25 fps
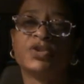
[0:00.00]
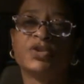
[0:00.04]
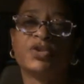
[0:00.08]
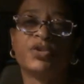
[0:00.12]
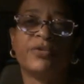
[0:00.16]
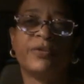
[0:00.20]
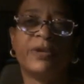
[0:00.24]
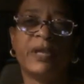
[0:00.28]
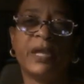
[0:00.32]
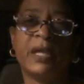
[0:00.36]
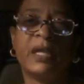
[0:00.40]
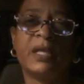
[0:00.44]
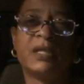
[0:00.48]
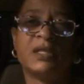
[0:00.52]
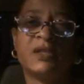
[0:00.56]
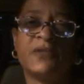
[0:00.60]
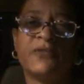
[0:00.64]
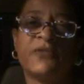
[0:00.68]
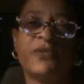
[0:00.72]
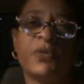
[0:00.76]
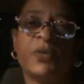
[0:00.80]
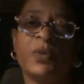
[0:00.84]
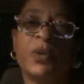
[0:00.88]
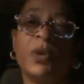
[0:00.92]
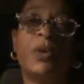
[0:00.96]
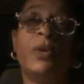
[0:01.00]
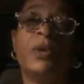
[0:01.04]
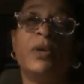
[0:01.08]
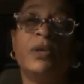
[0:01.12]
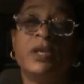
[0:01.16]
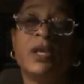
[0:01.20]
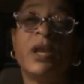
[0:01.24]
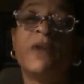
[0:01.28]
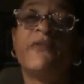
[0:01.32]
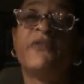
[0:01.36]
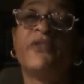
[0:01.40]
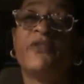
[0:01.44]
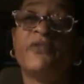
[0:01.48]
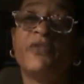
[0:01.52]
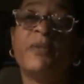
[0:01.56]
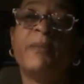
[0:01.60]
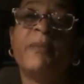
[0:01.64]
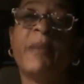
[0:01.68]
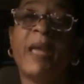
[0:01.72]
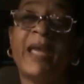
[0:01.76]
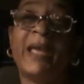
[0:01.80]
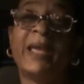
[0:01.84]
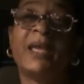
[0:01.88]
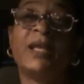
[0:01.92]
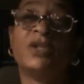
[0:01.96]
story, I guess, if you will, or enough of the
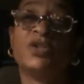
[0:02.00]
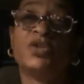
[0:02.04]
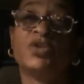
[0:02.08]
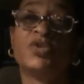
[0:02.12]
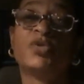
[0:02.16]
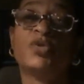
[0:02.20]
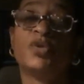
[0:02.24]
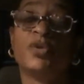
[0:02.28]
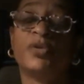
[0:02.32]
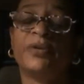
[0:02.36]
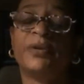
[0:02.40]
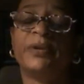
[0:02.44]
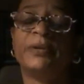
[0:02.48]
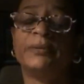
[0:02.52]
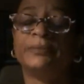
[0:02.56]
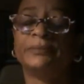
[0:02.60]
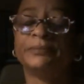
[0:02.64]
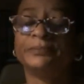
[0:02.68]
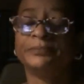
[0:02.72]
back-end story.